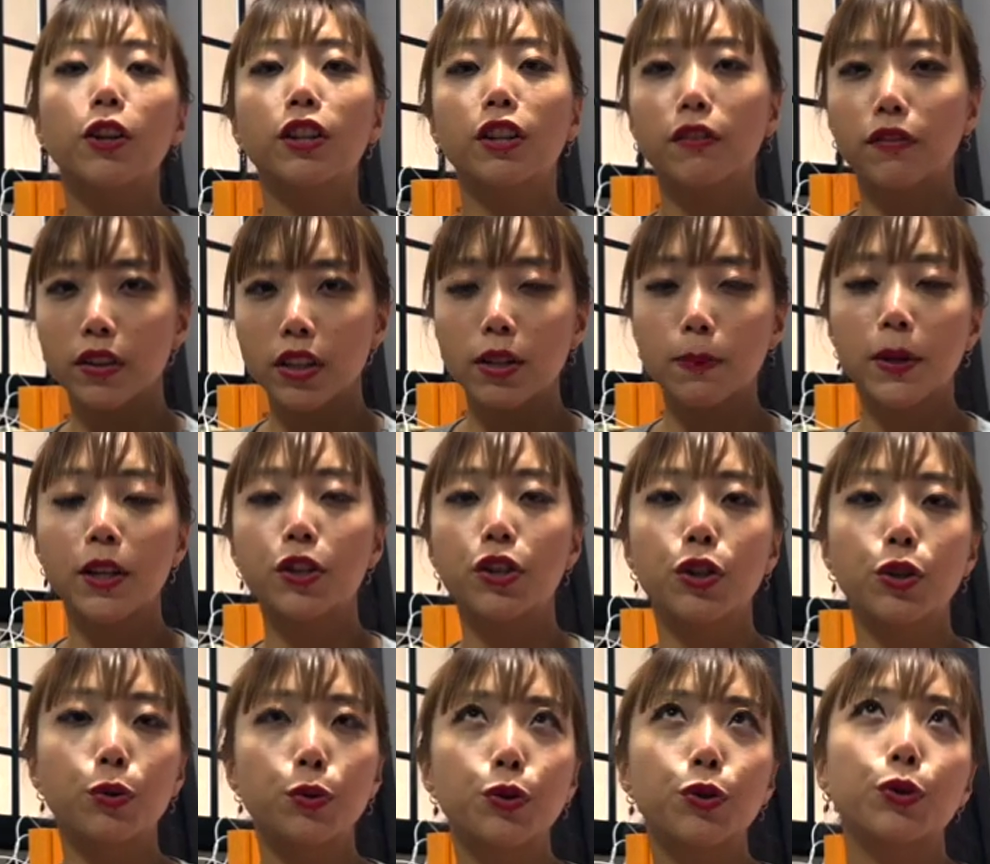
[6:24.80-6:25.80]
the first page,
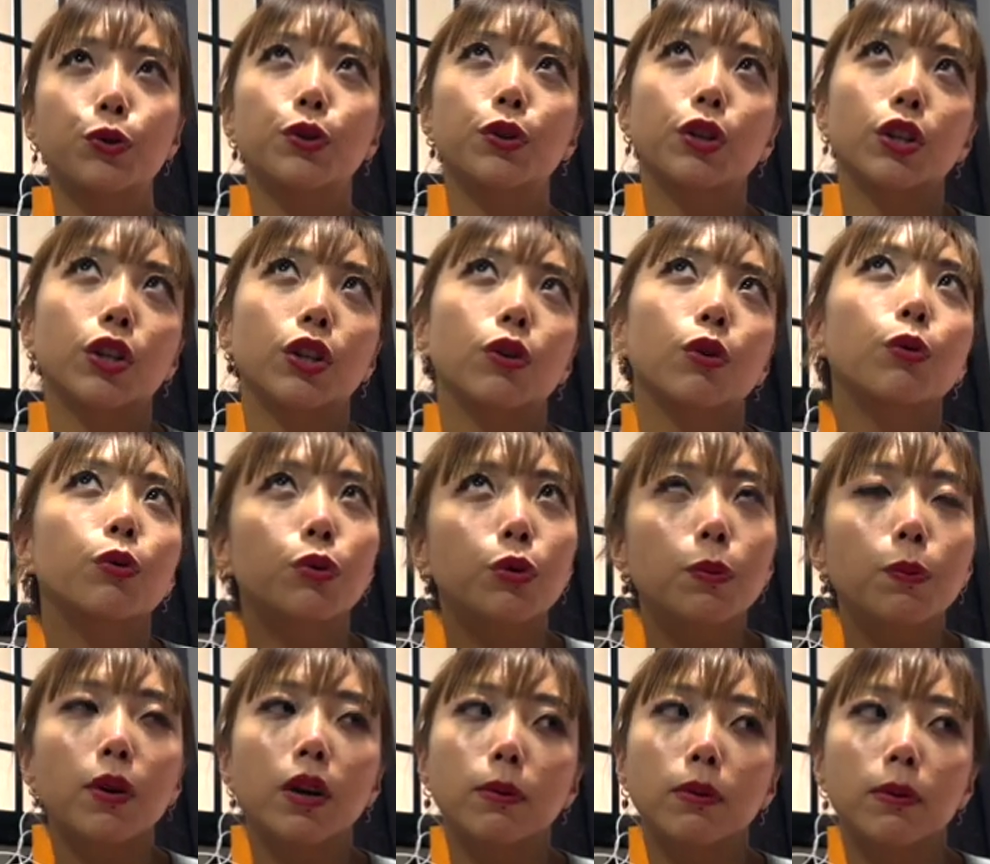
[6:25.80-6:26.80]
you should also
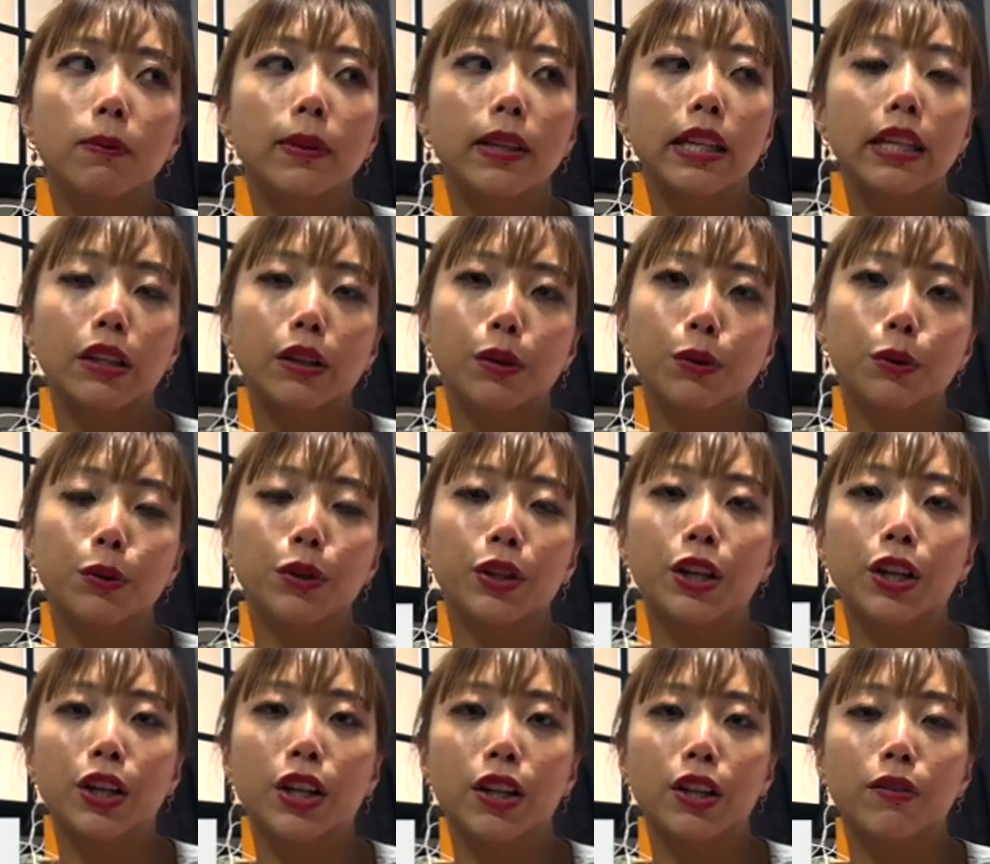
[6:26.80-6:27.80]
probably include
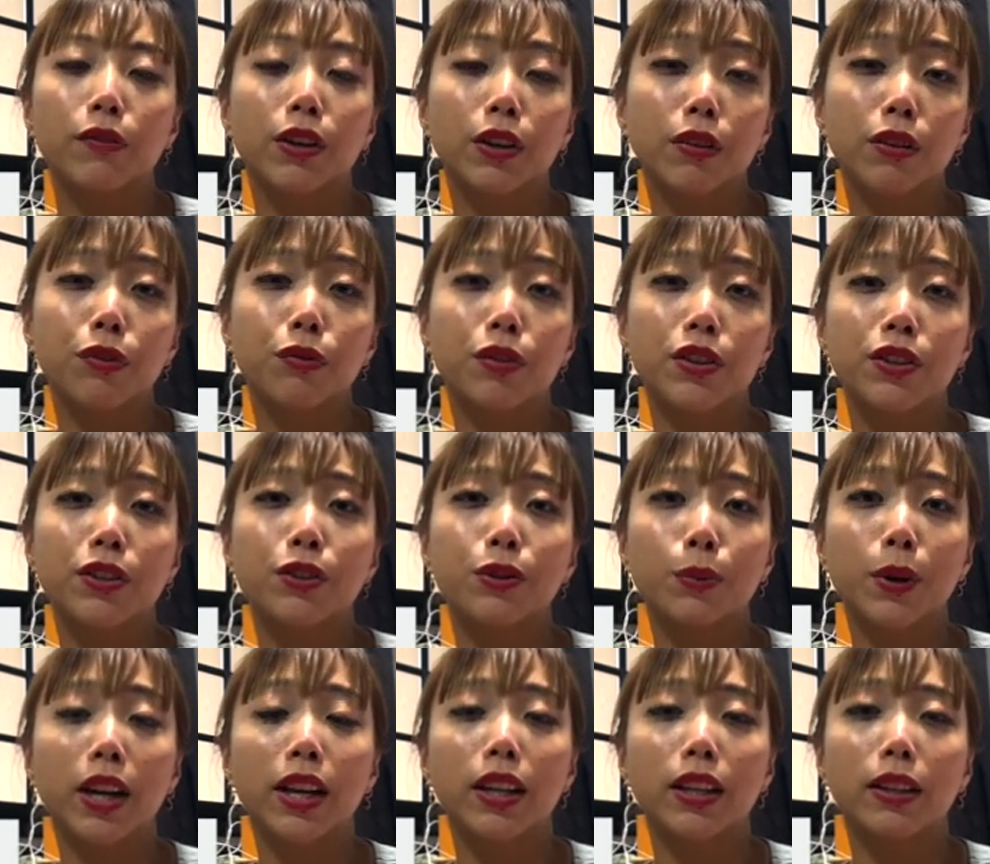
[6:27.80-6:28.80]
various reasons
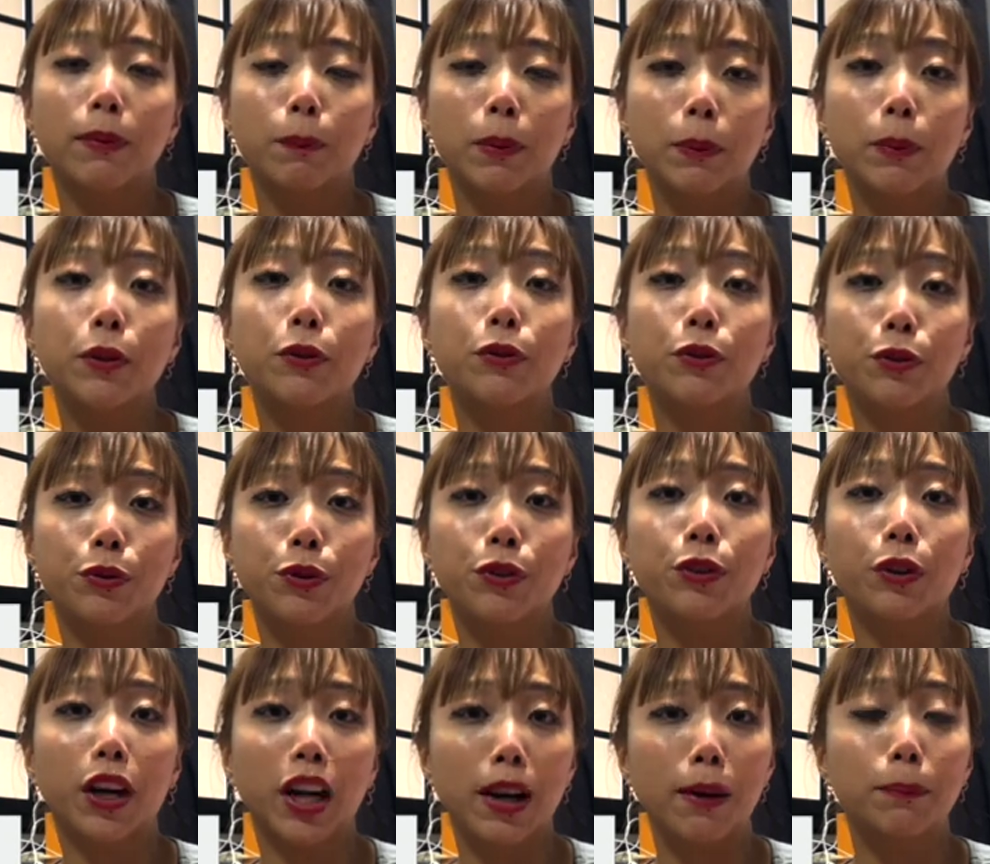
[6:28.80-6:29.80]
why people should choose your
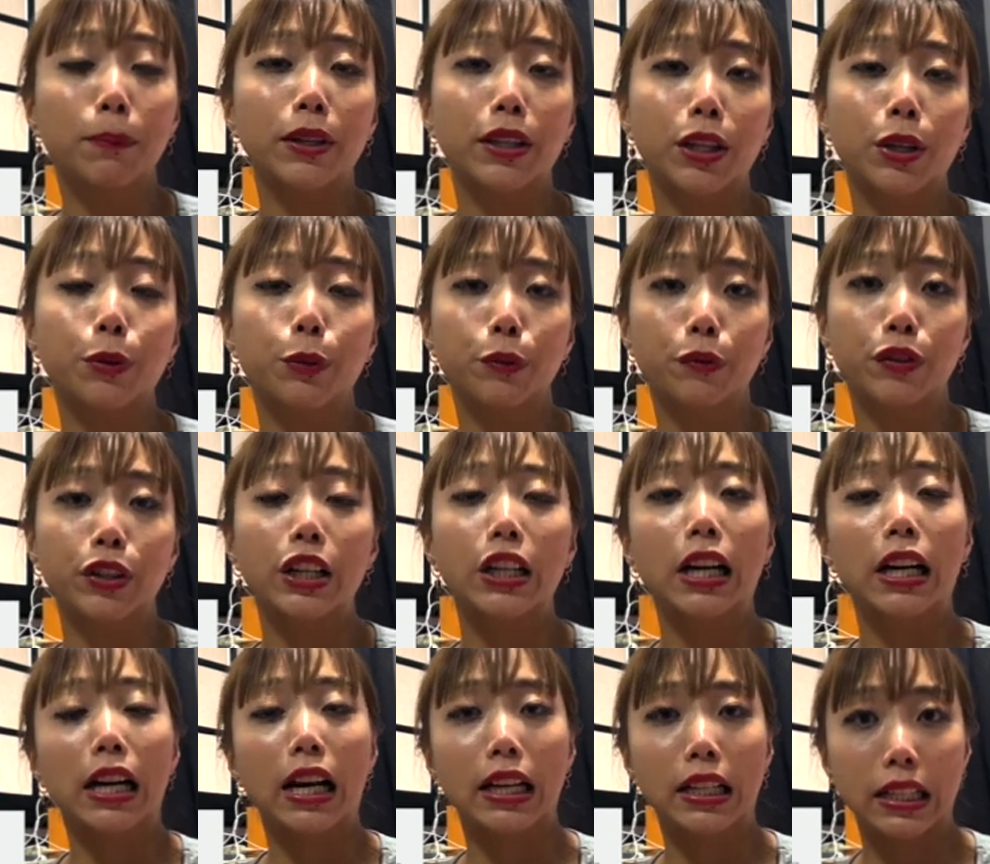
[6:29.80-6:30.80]
company over
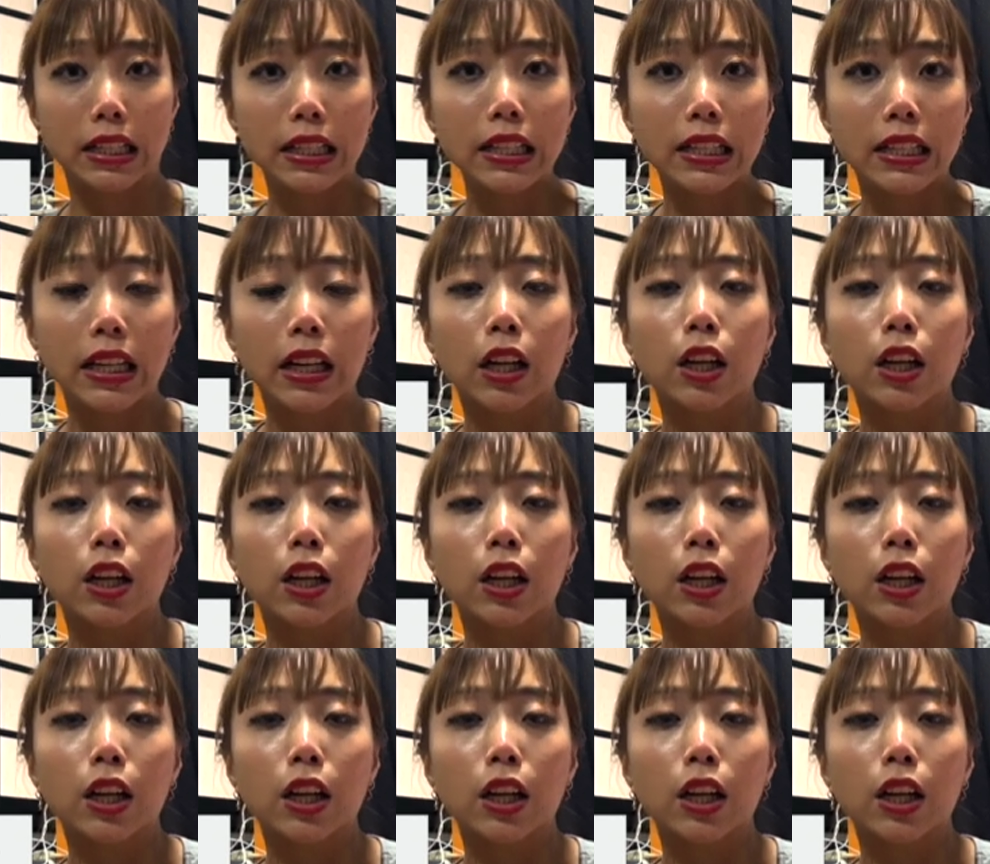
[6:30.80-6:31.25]
others.